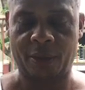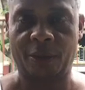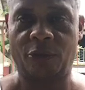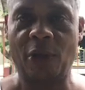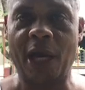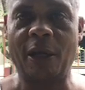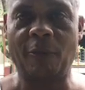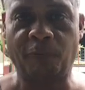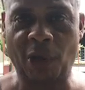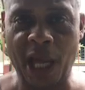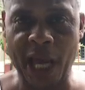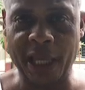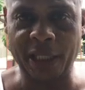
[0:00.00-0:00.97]
try to
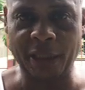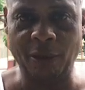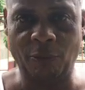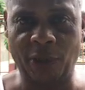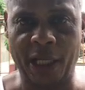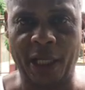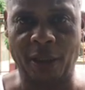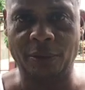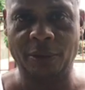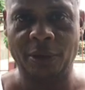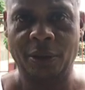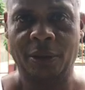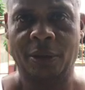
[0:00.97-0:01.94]
fly in around
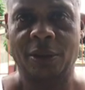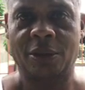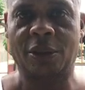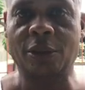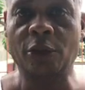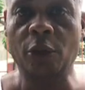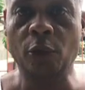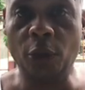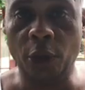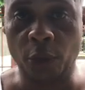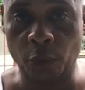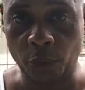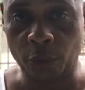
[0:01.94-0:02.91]

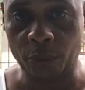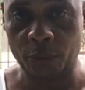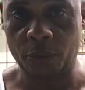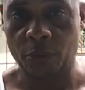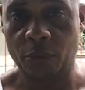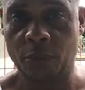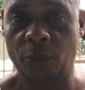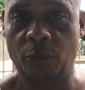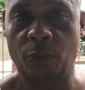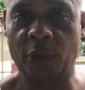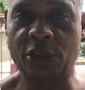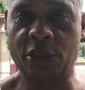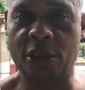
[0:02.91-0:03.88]
Sinulu,
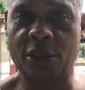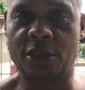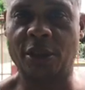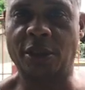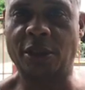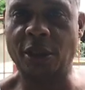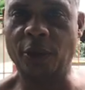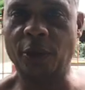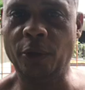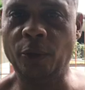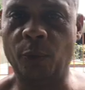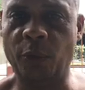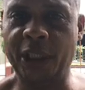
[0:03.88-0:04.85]
which is the
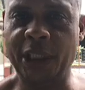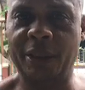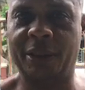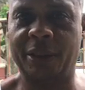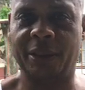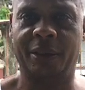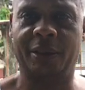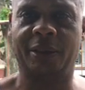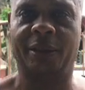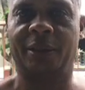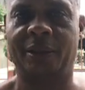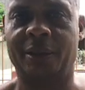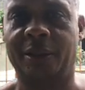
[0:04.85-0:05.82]
third week
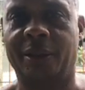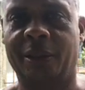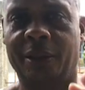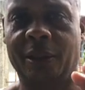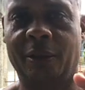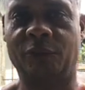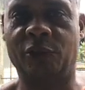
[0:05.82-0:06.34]
of